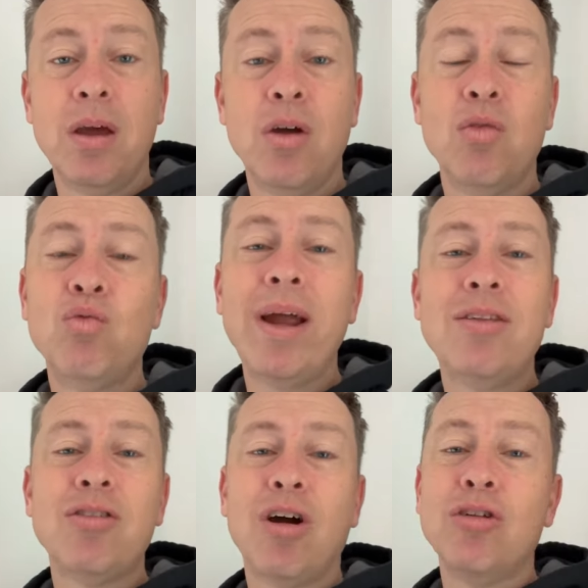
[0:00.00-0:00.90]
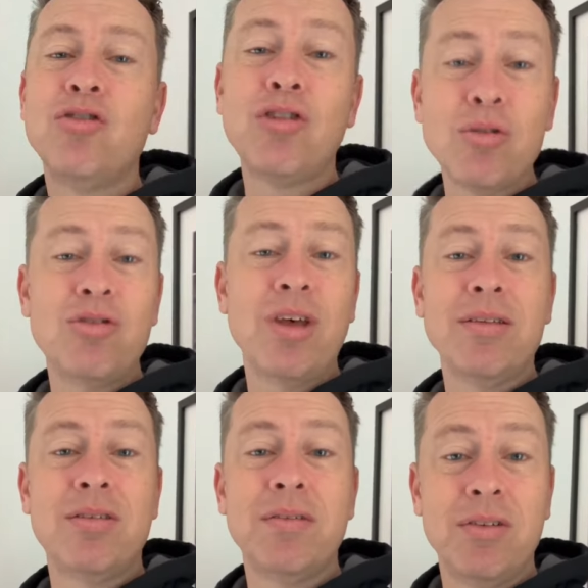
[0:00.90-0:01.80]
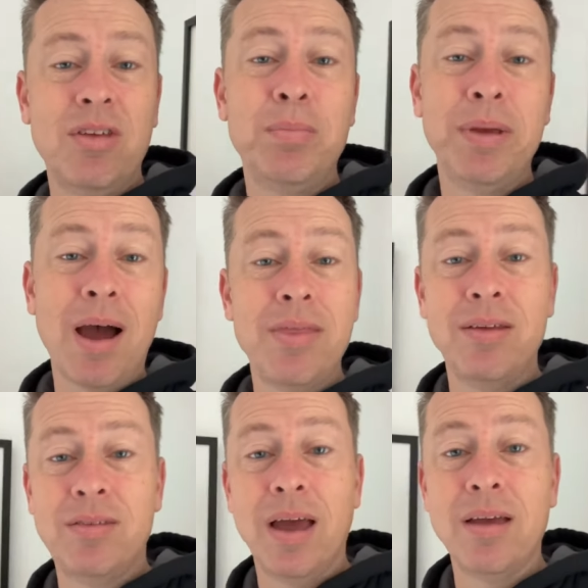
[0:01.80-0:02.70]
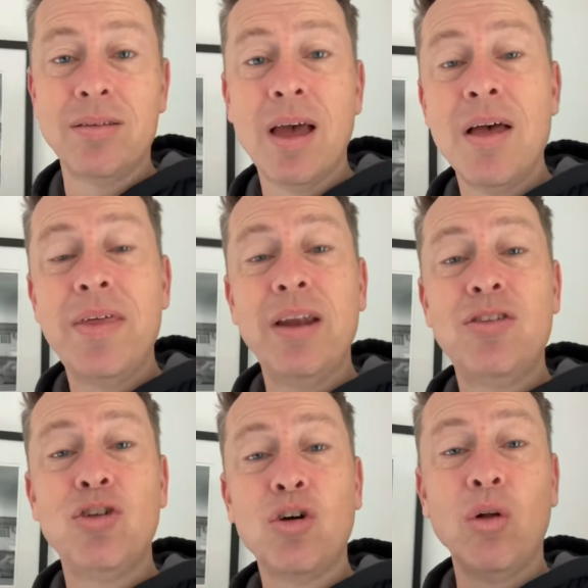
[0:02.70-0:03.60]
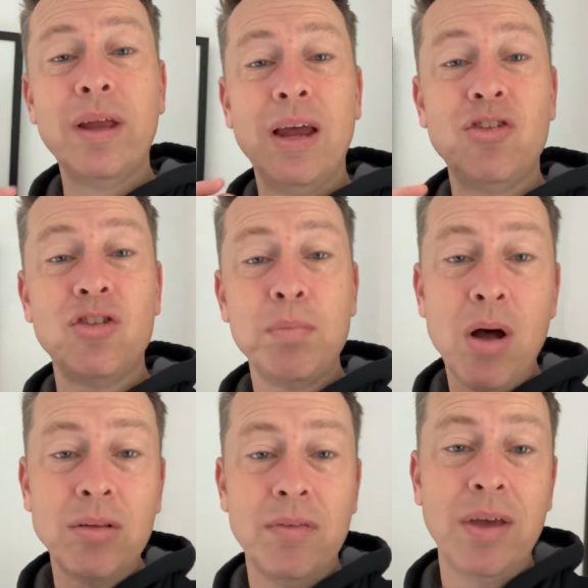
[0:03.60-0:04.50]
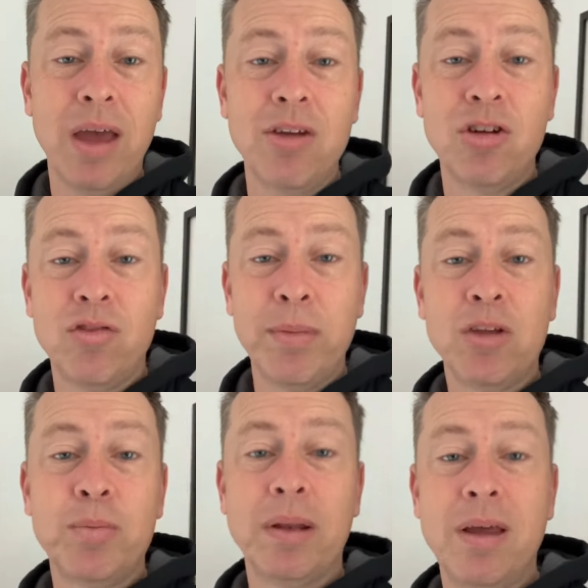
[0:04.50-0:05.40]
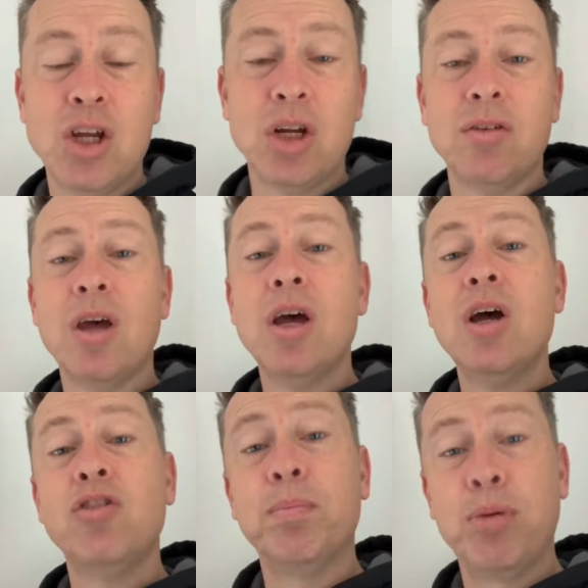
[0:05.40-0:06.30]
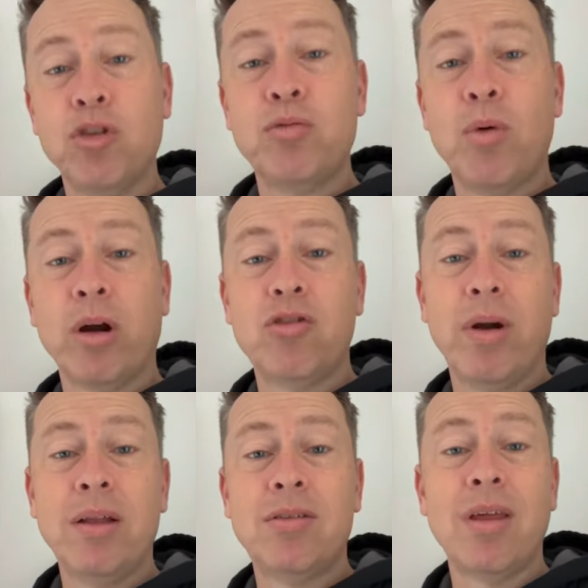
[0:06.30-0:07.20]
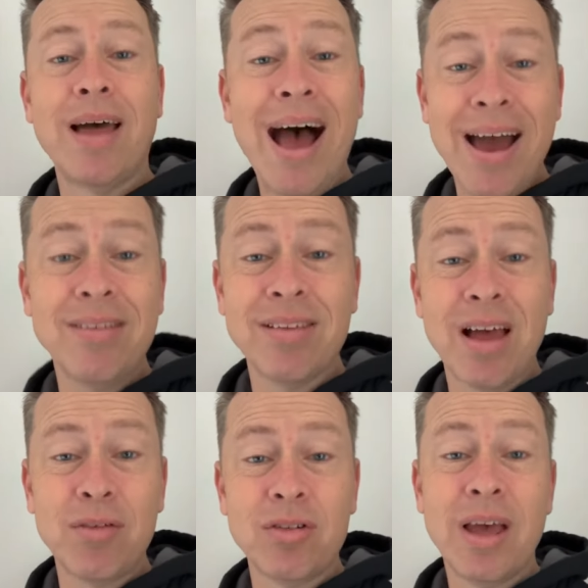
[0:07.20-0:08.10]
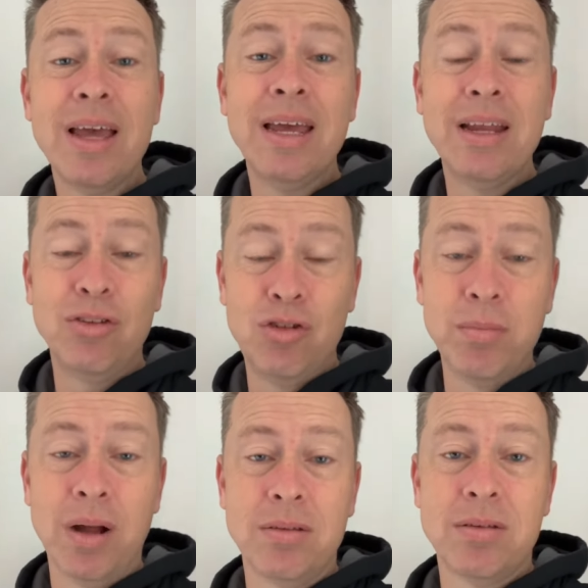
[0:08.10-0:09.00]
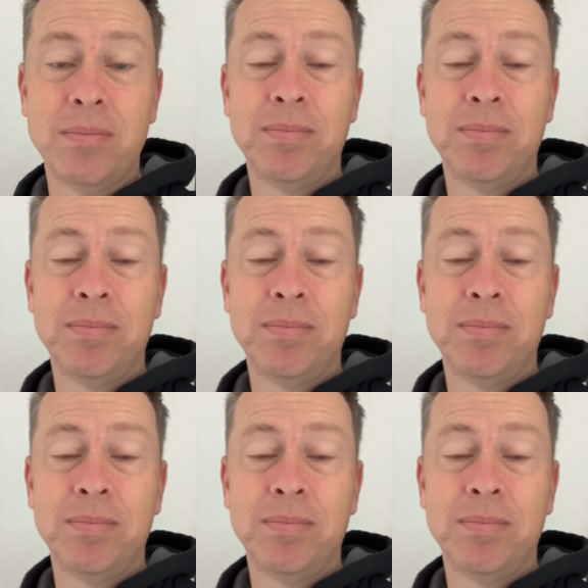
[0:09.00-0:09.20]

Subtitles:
Rates are so sensitive to CPI these days that it took only a small deviation from expectations to push mortgage rates to the highest levels in 2 months.